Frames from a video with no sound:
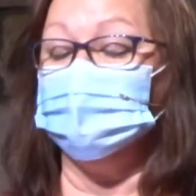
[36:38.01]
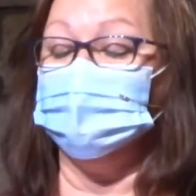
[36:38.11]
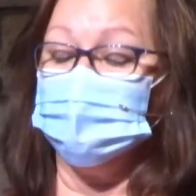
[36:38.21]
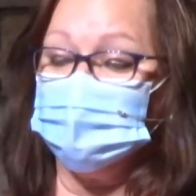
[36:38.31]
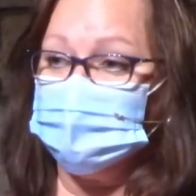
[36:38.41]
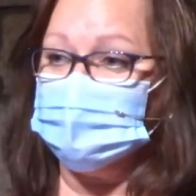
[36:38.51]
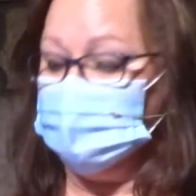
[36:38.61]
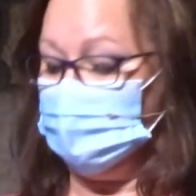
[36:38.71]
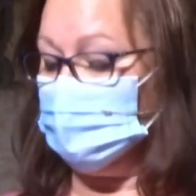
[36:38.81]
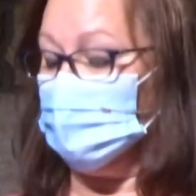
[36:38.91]
before we
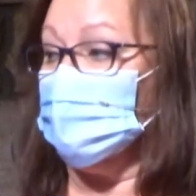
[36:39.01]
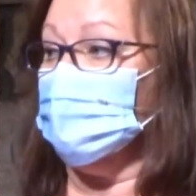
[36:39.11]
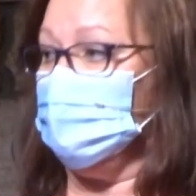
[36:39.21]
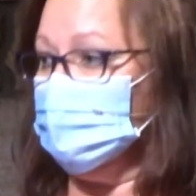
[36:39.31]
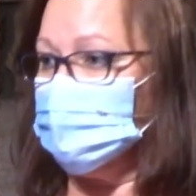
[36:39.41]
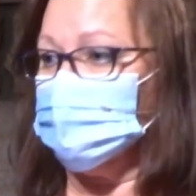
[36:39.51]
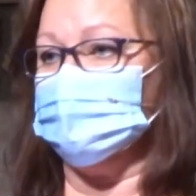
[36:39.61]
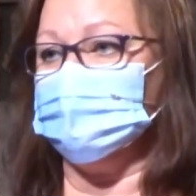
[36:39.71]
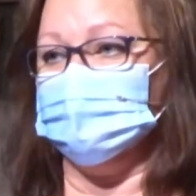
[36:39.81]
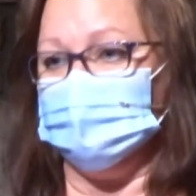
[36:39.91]
take our
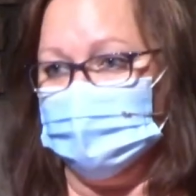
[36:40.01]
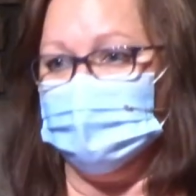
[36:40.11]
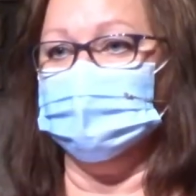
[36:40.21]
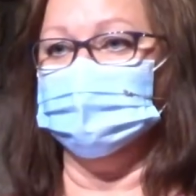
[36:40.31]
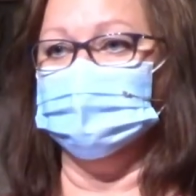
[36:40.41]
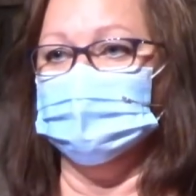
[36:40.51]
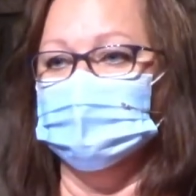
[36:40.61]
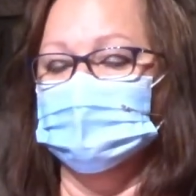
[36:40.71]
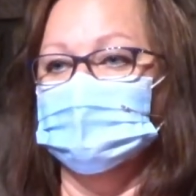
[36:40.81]
offering today